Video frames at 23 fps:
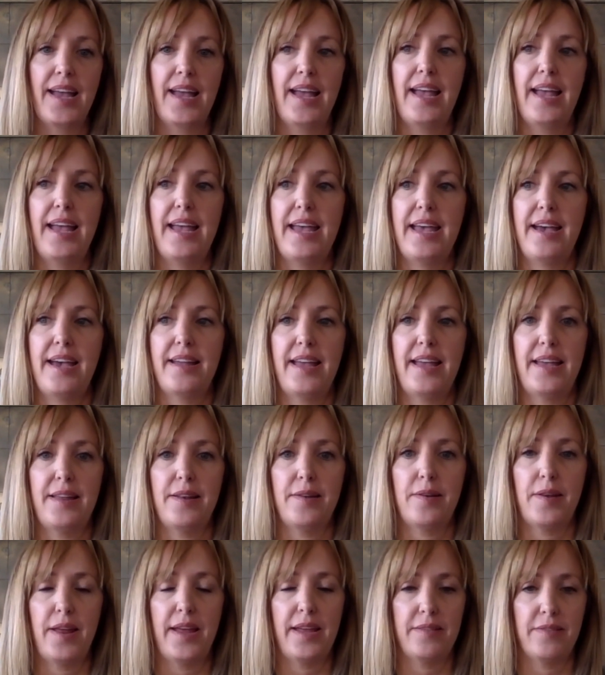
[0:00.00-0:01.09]

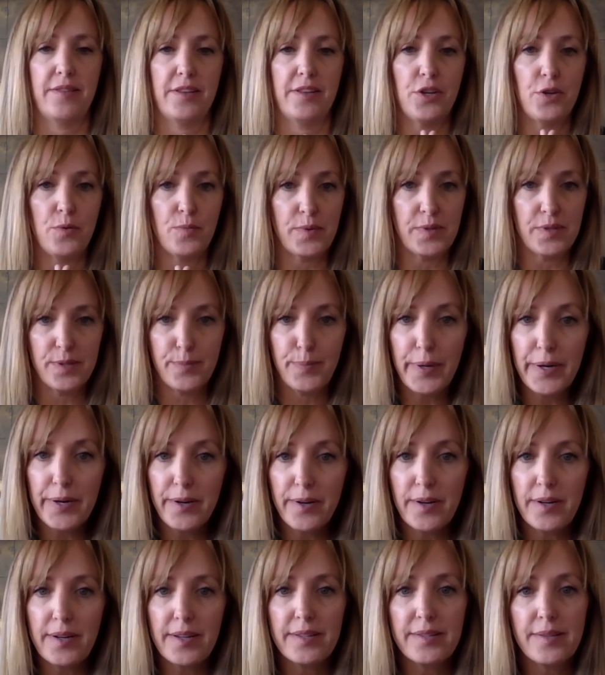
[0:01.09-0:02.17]
and the human
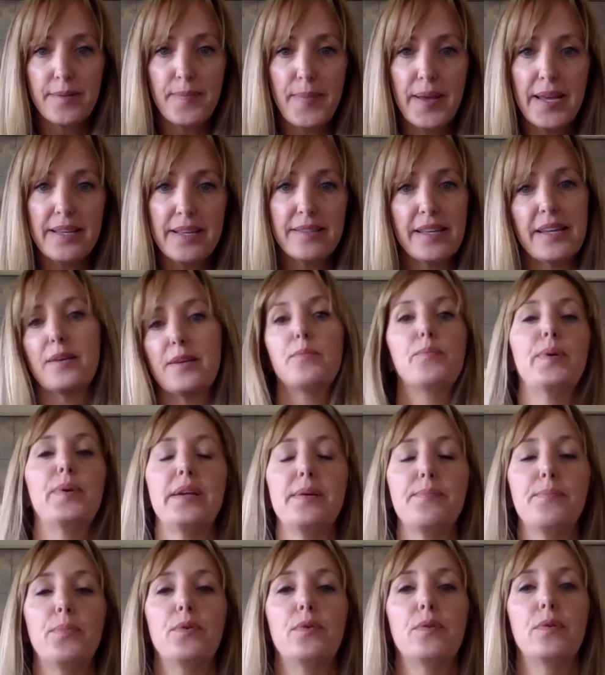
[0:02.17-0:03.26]
spirit is amazing, and
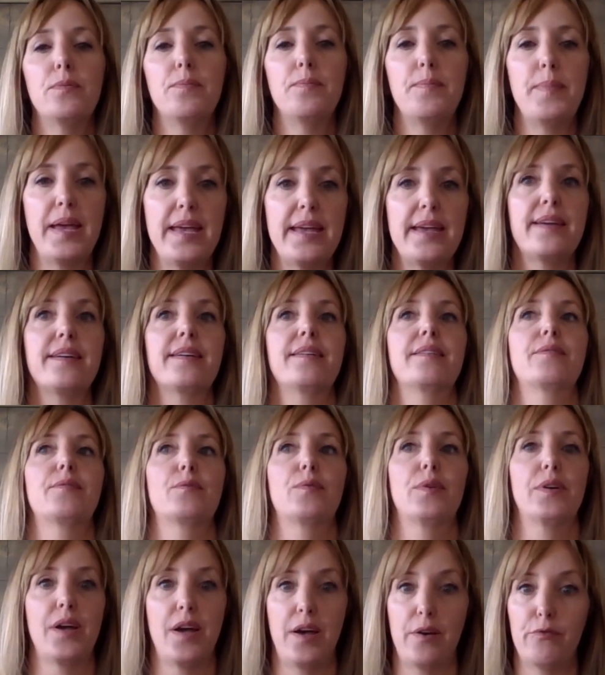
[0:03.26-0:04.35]
people make
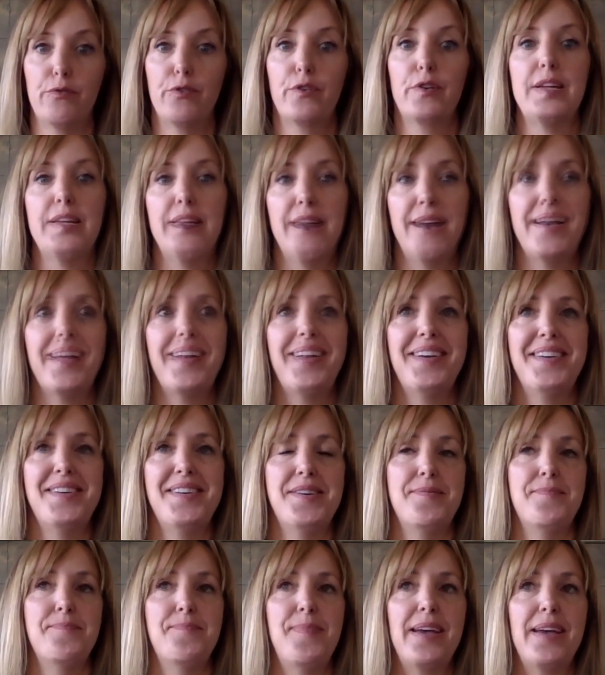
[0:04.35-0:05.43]
recoveries.
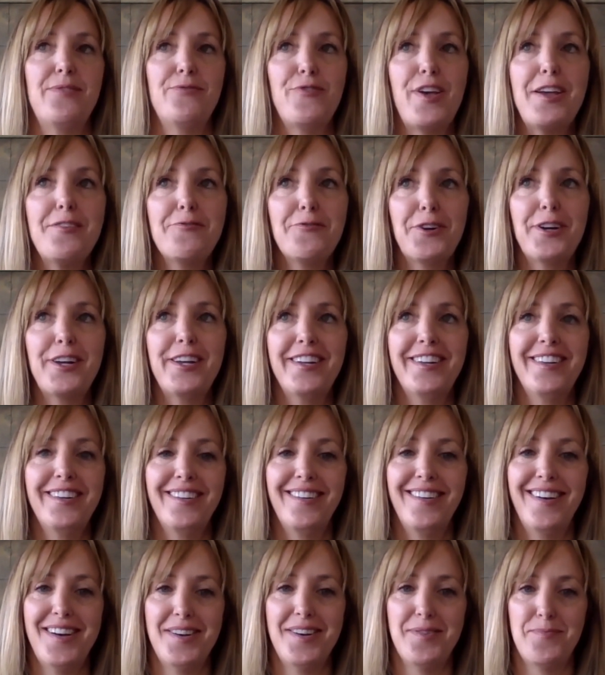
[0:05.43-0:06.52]
My favorite
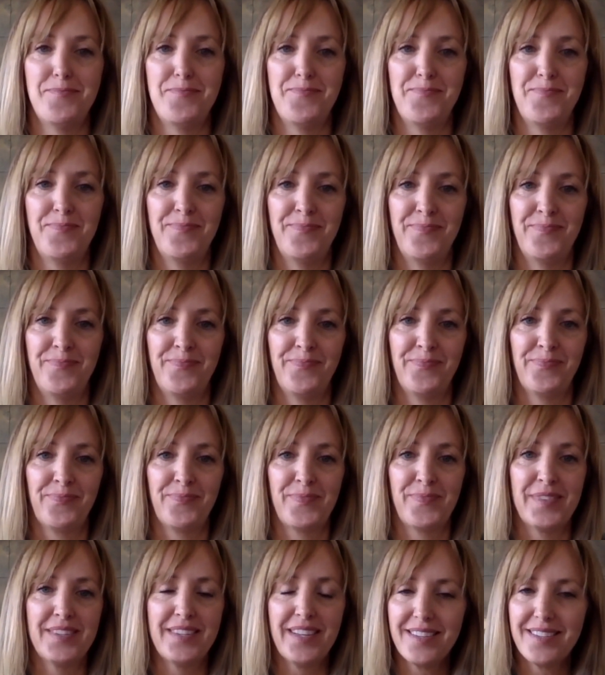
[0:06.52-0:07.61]

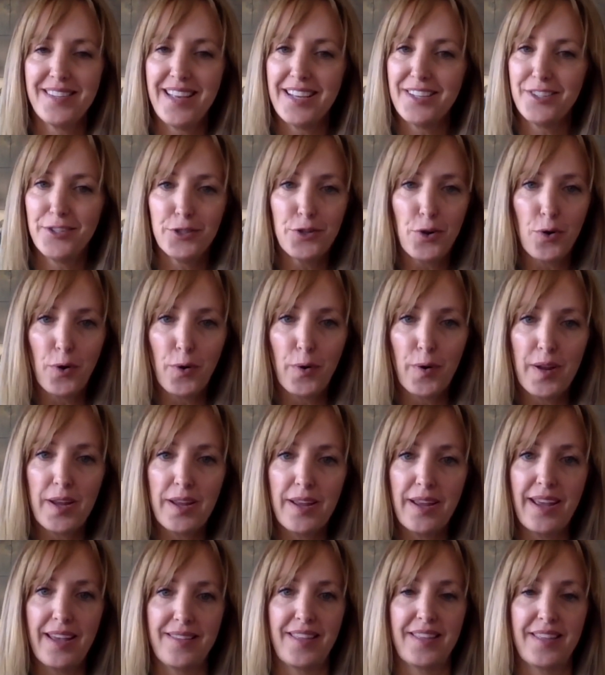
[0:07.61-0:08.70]
success
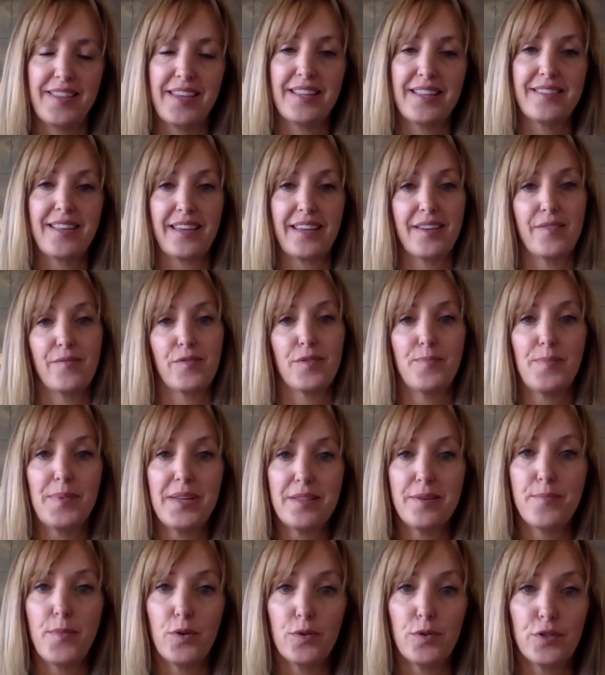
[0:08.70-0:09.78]
story, and the thing that gives me the
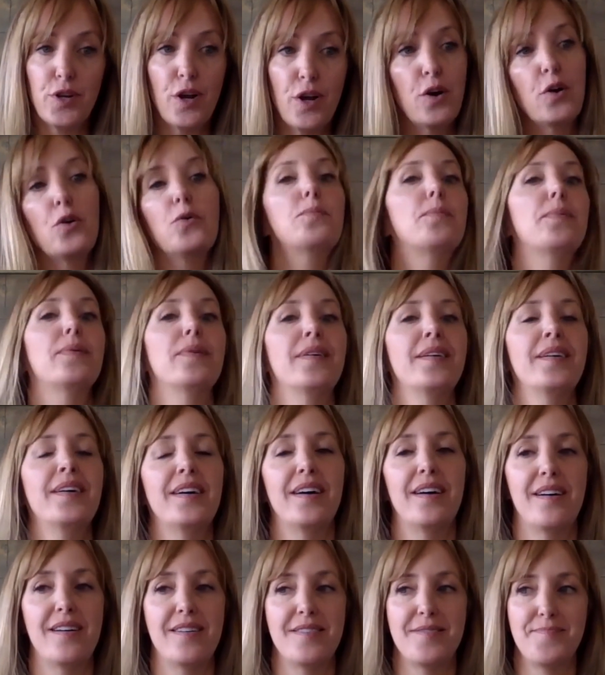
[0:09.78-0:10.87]
most hope,
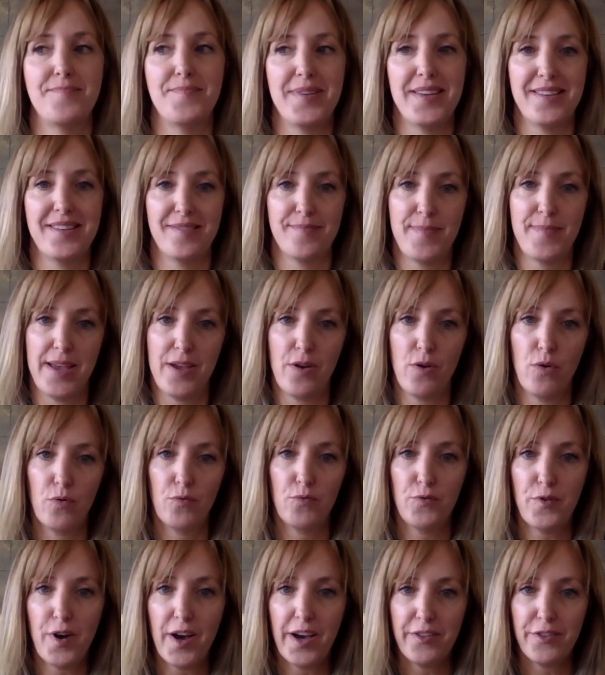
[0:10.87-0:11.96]
is my own
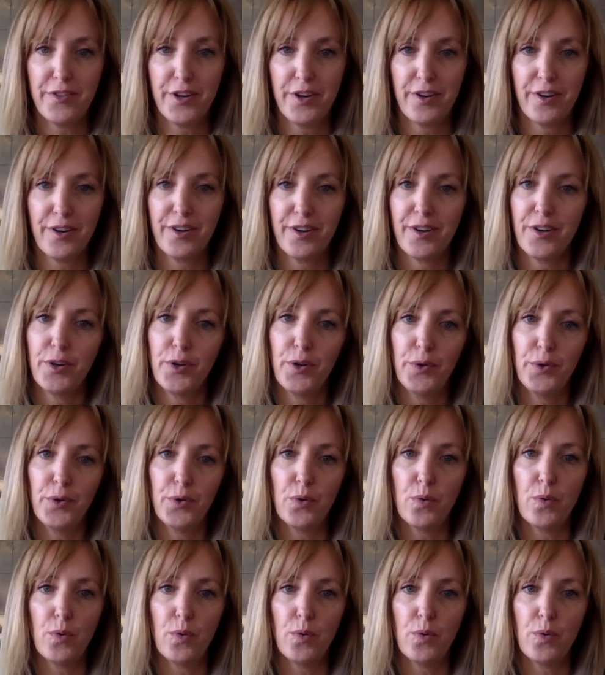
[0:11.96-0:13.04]
father,
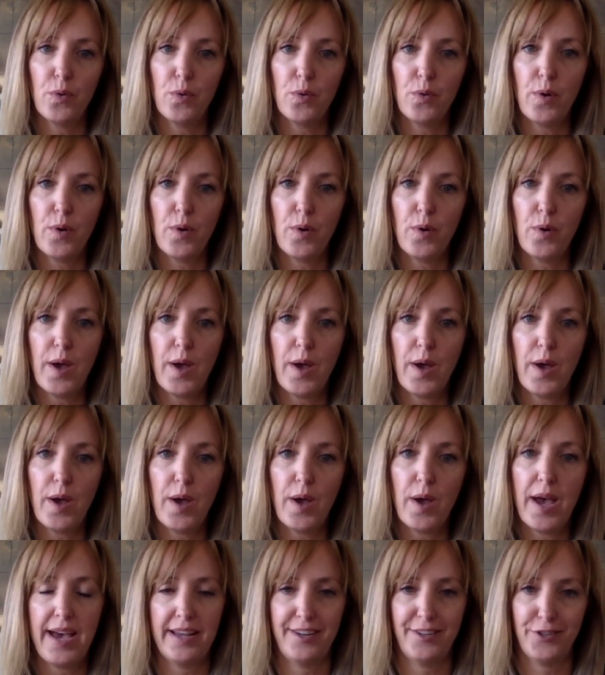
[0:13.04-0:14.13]
who
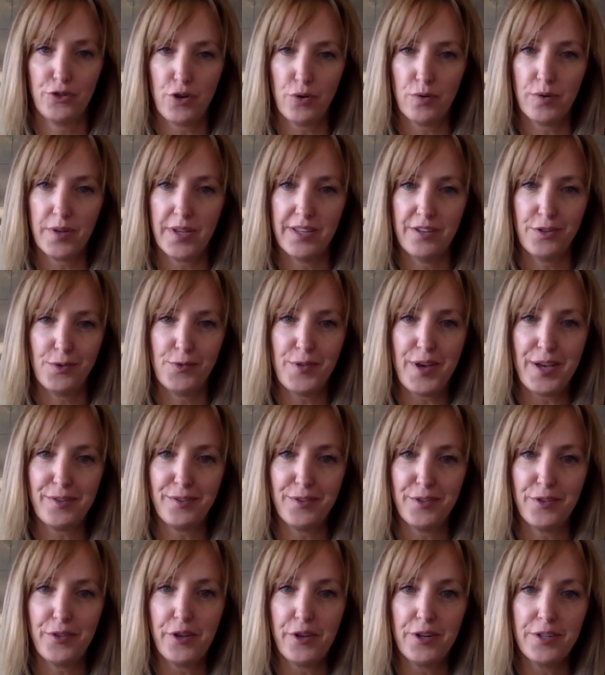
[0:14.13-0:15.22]
had a stroke in
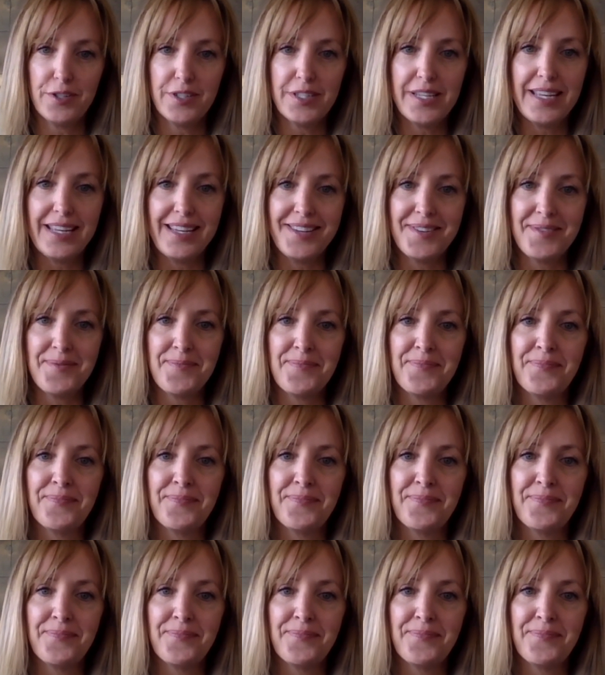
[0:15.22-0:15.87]
2013.